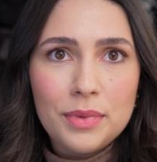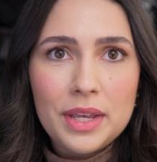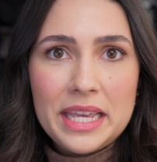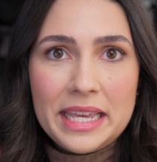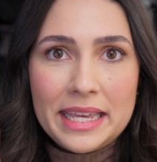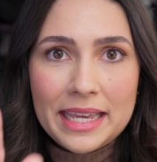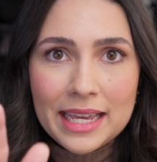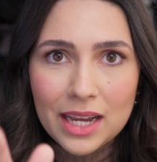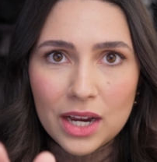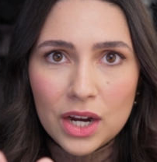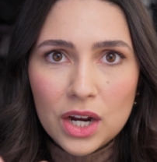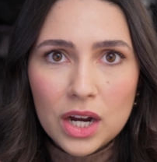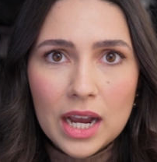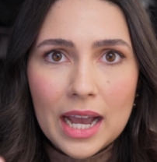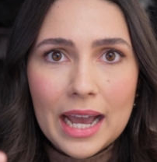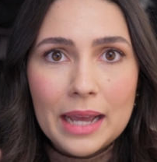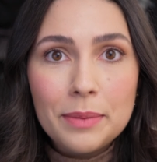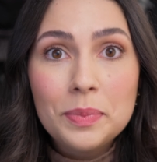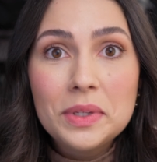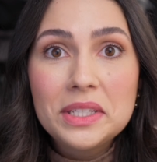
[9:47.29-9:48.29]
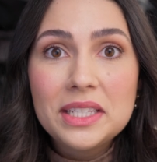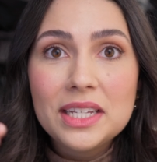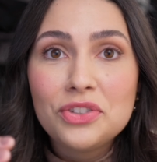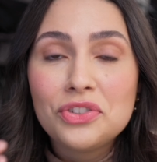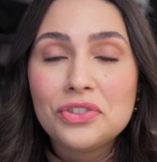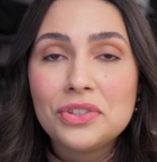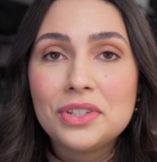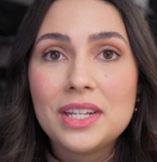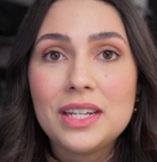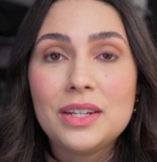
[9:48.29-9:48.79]
here, I
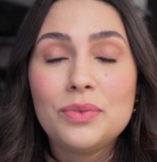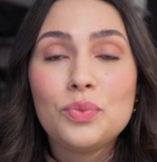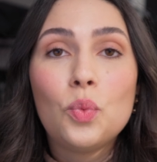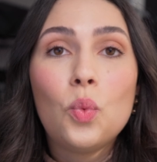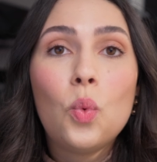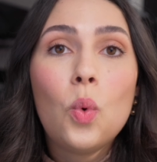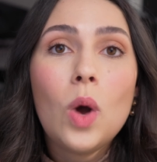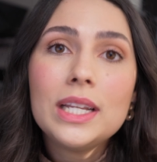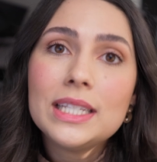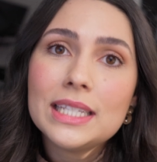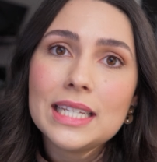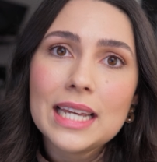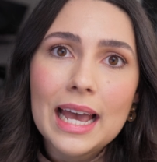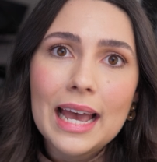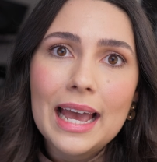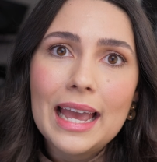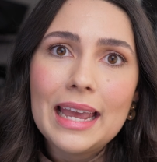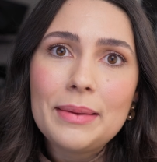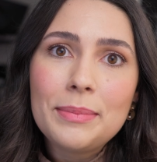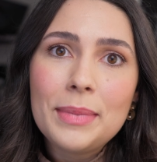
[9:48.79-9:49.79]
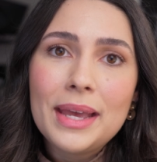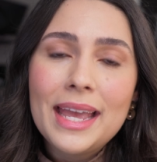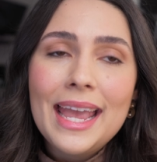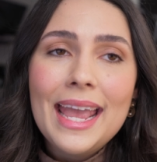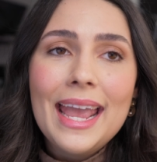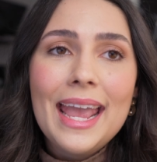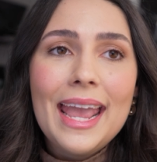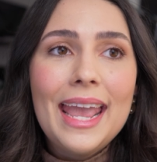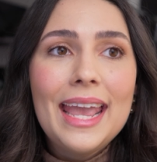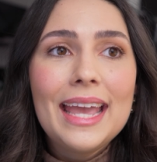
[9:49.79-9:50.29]
positioned it one time
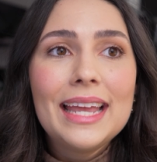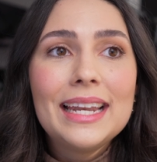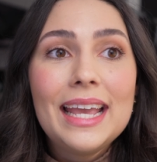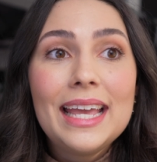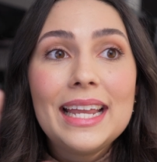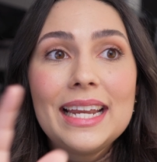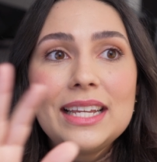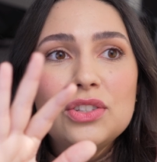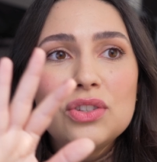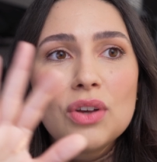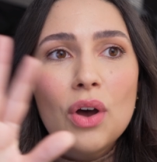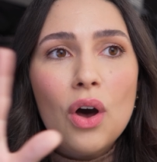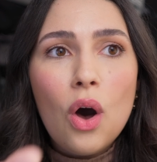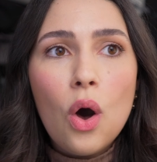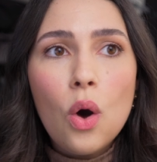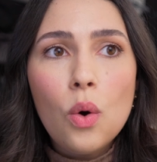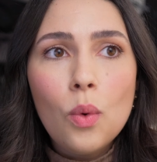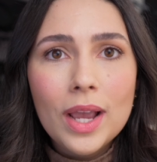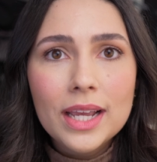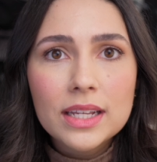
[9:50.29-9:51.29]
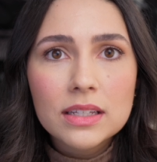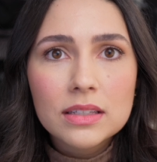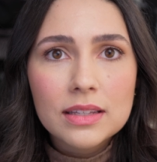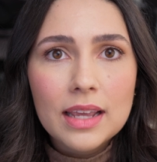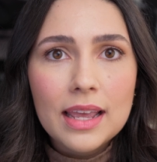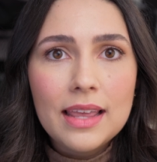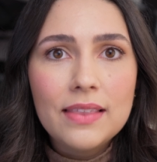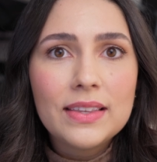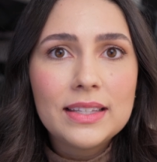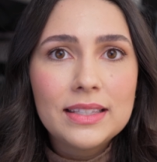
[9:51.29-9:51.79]
and it is always
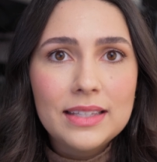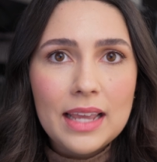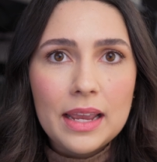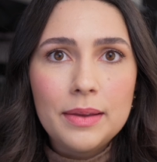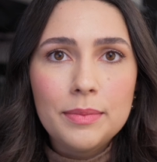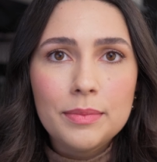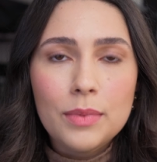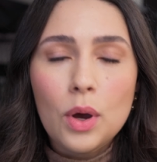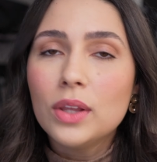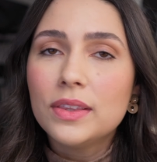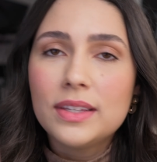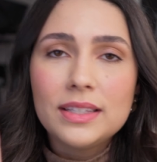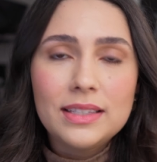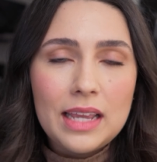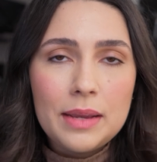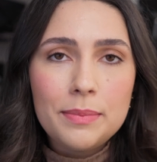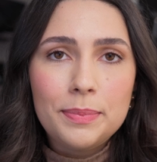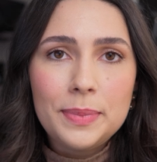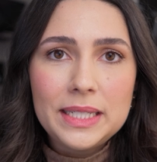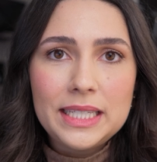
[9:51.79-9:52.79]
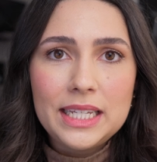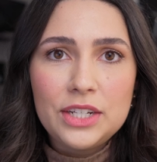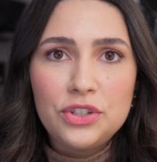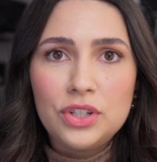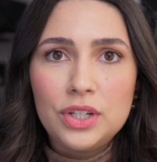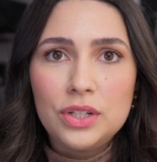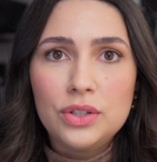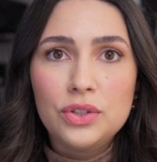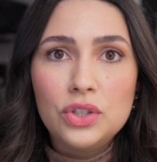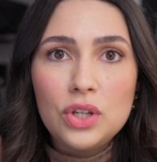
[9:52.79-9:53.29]
on the same
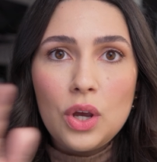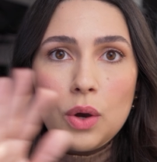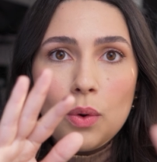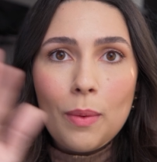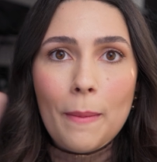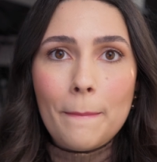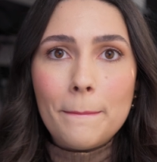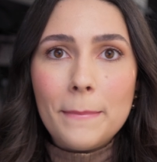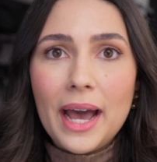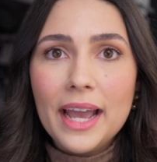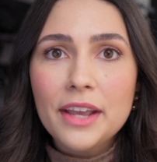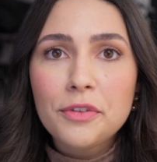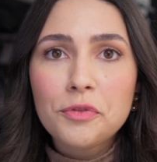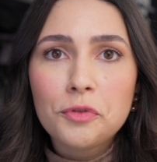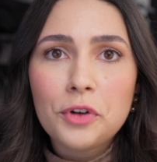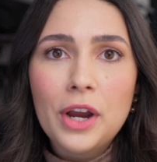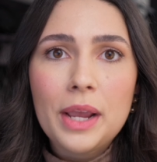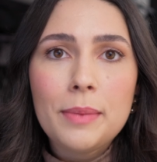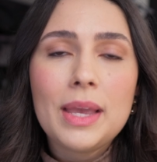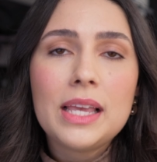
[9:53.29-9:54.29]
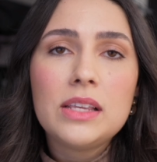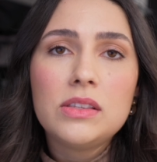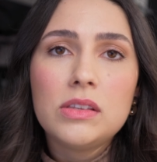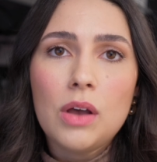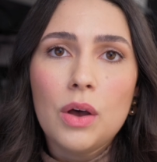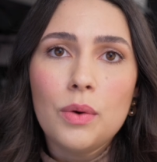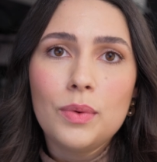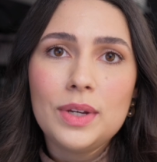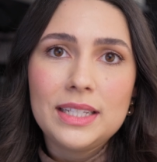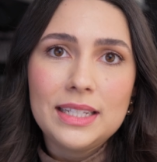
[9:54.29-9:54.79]
position. So my frame is
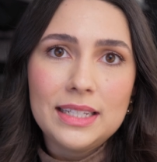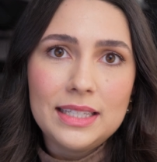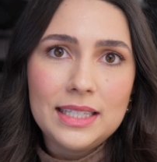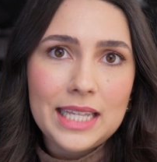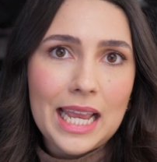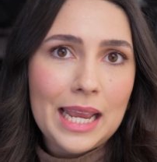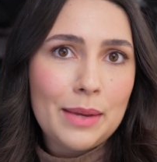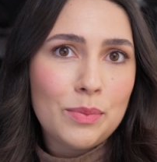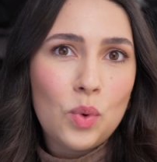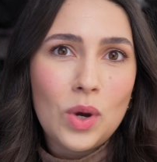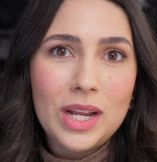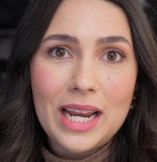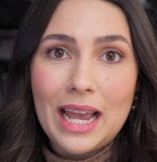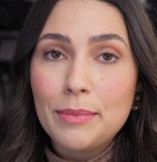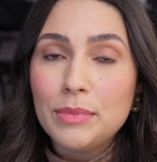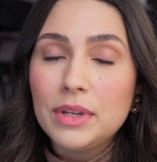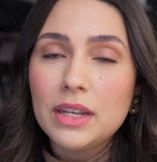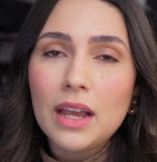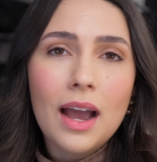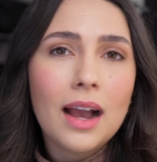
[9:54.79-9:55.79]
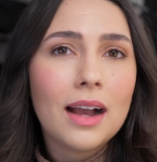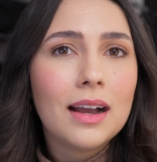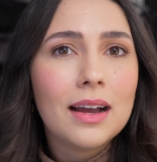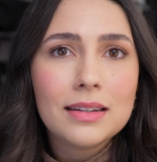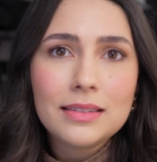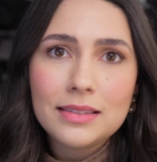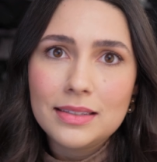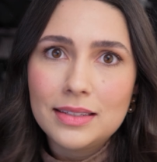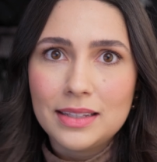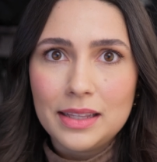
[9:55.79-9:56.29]
always the same one. I'm not
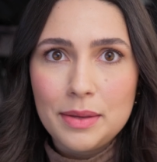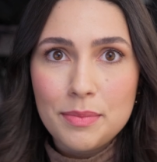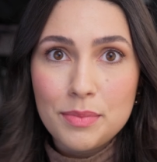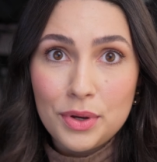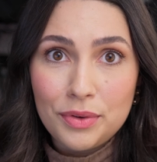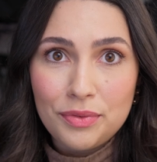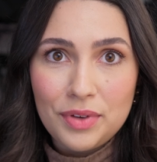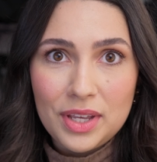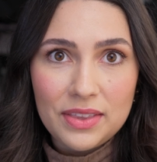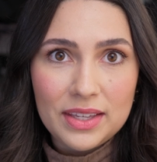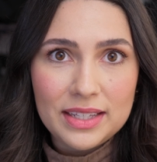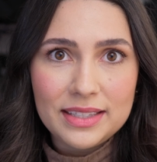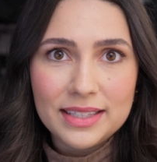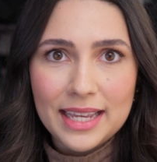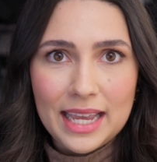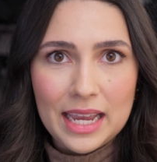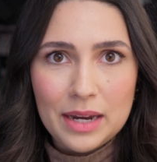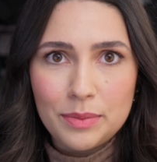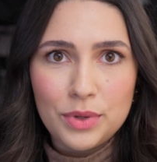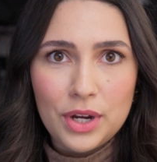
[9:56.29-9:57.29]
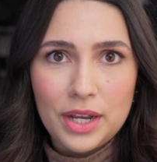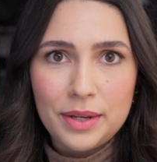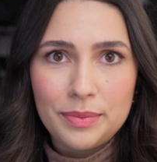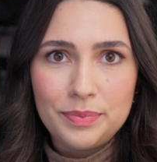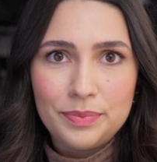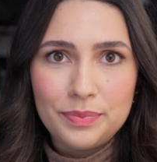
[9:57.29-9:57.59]
constantly moving this camera.